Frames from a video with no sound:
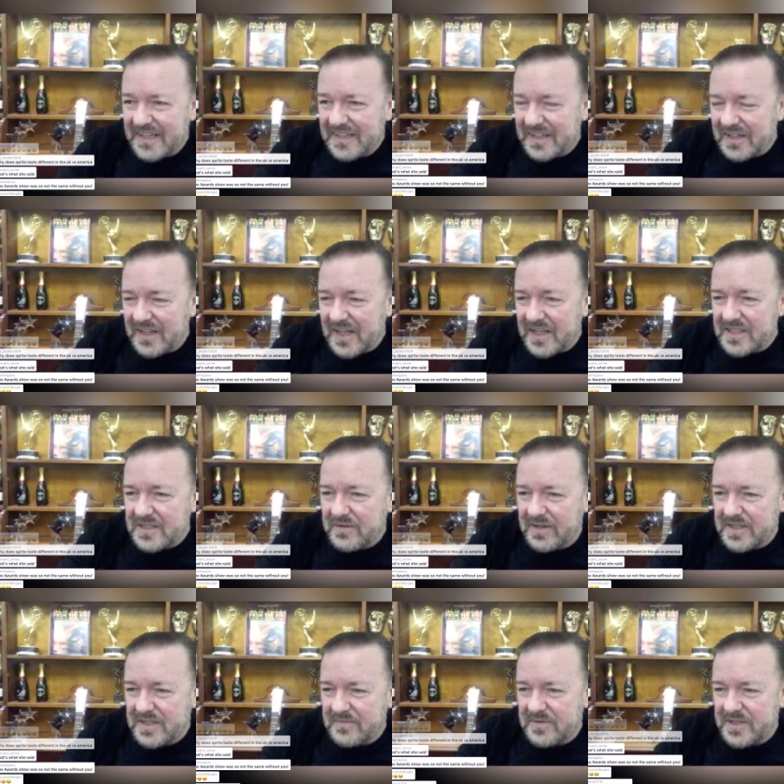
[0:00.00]
Your last
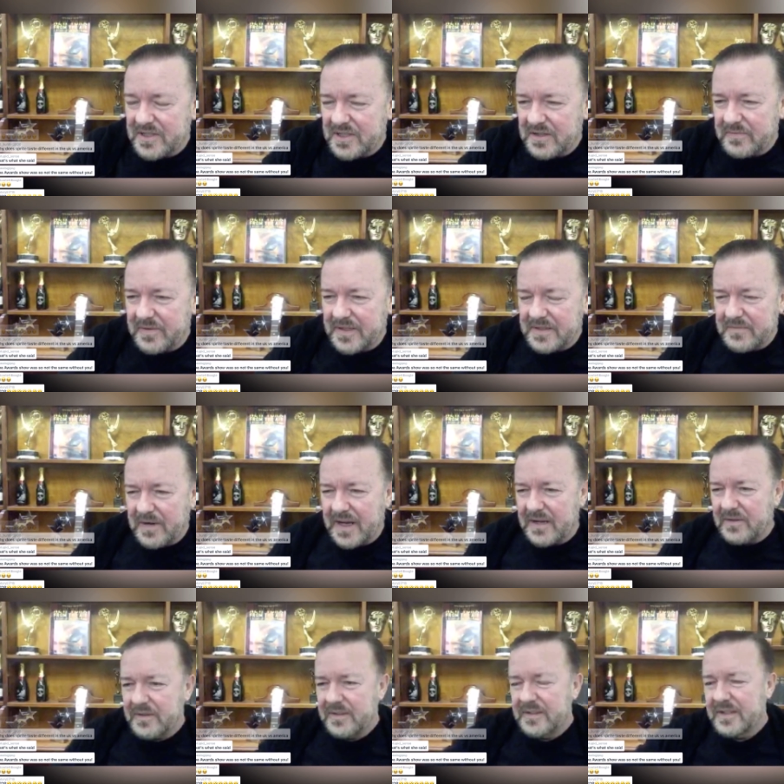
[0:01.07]
question was stupid as
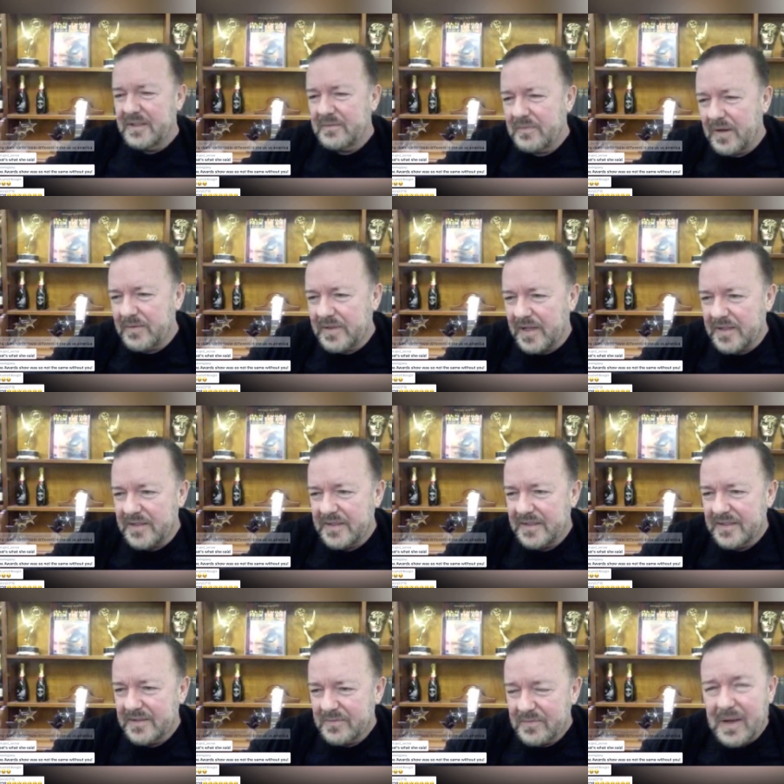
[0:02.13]
well. Well done,
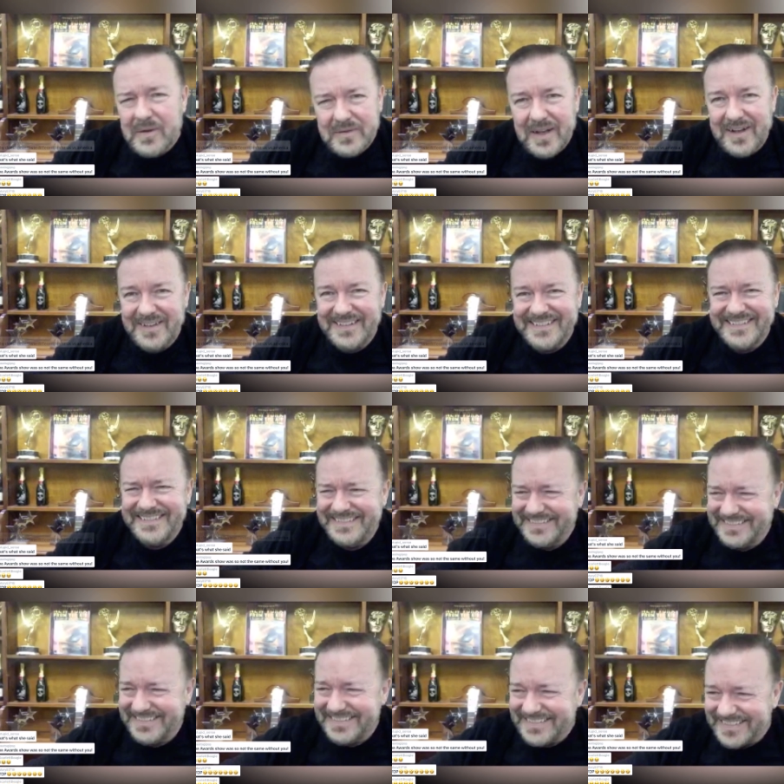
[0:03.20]
well done,
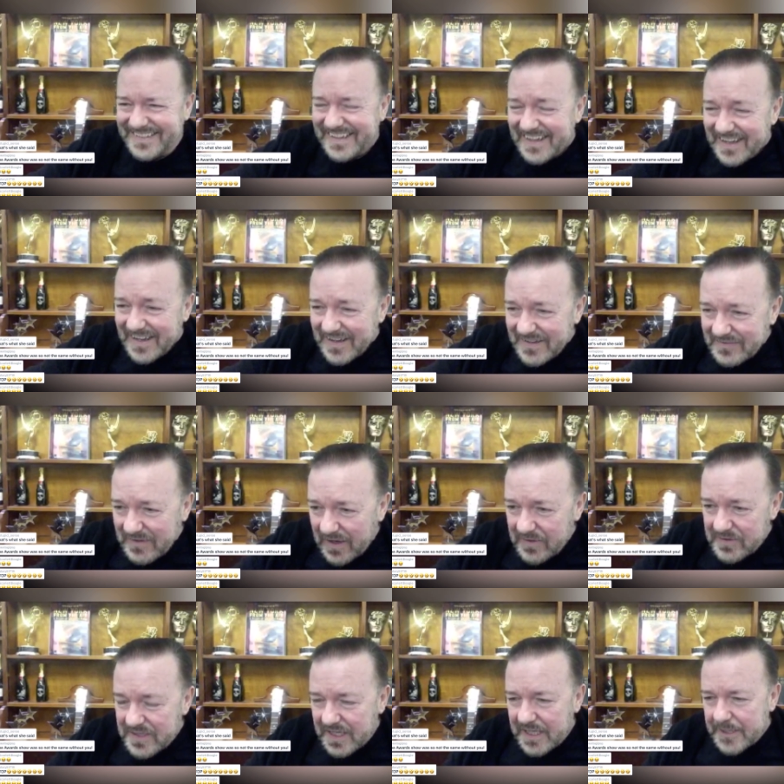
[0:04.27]

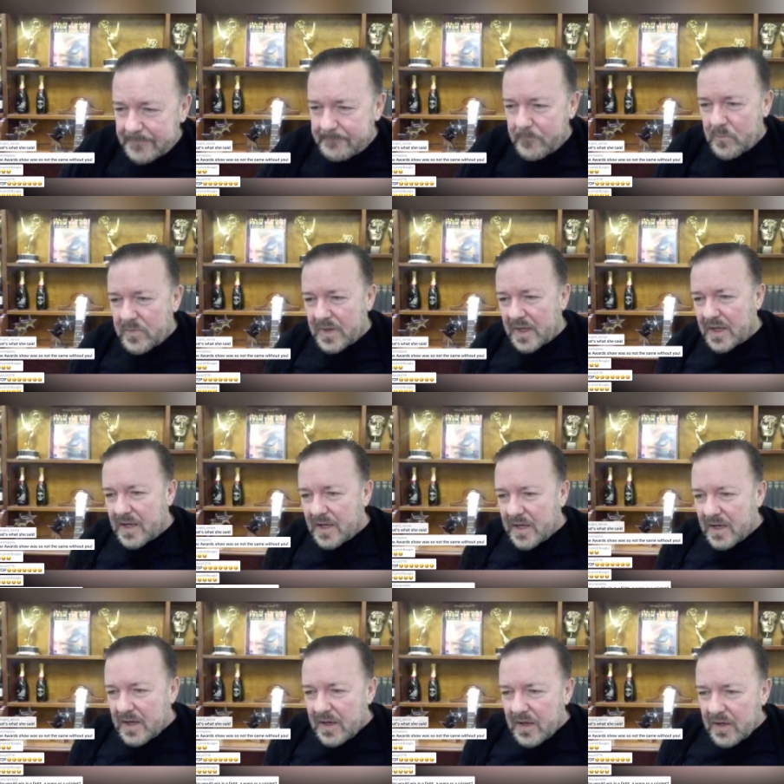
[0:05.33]
Rosie.
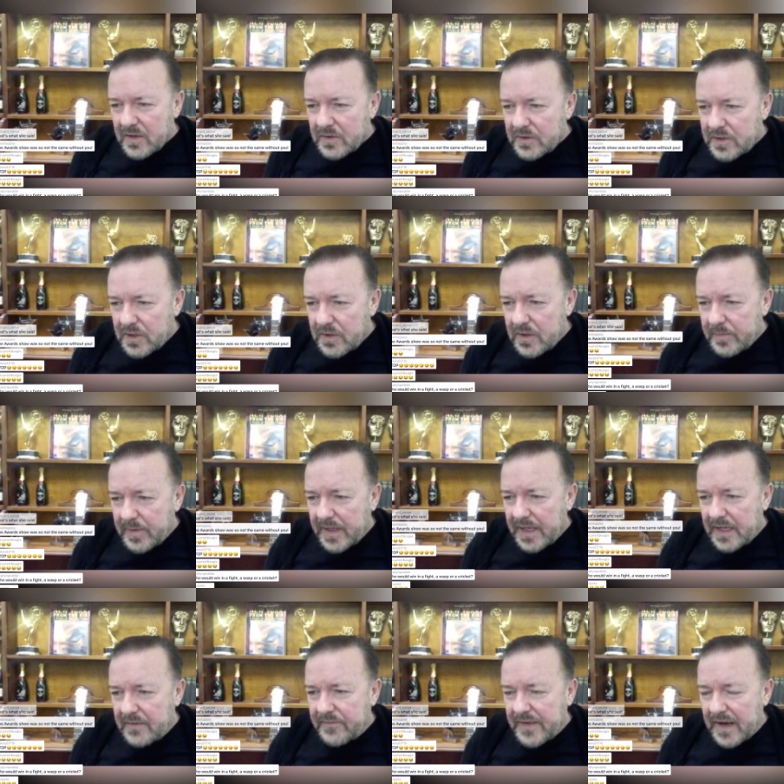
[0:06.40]
Do you
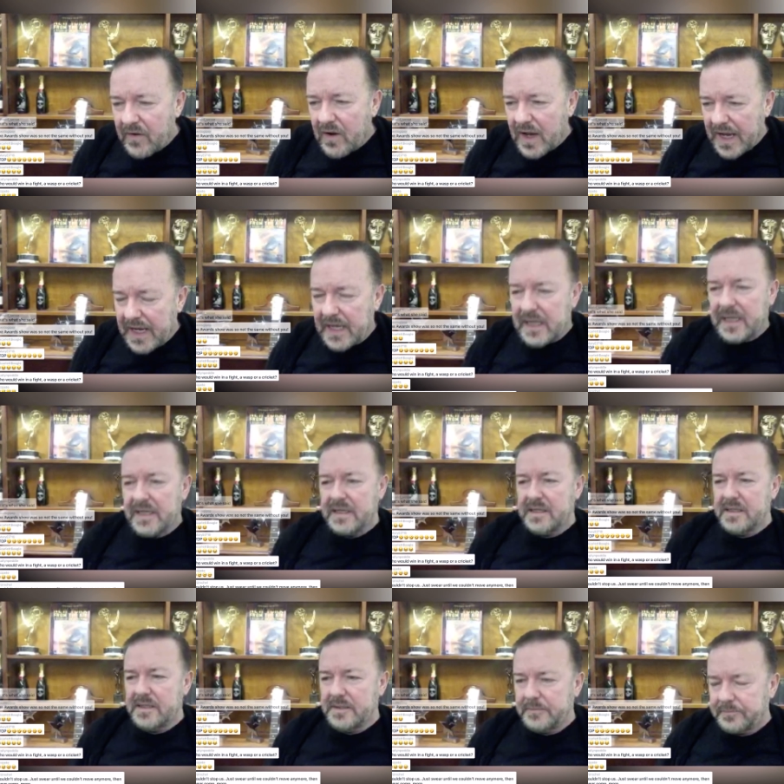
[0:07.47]
believe there are
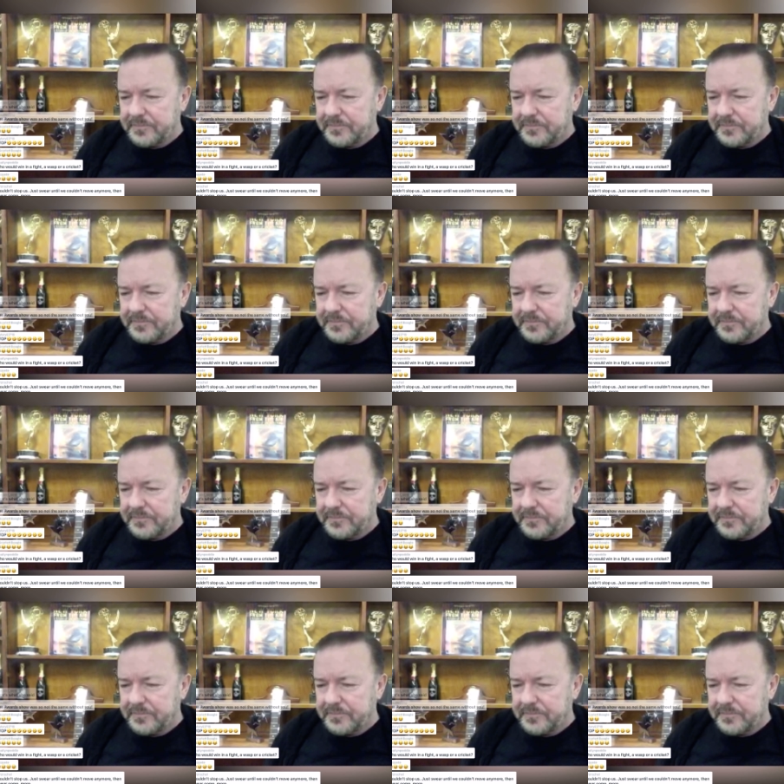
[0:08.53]
aliens?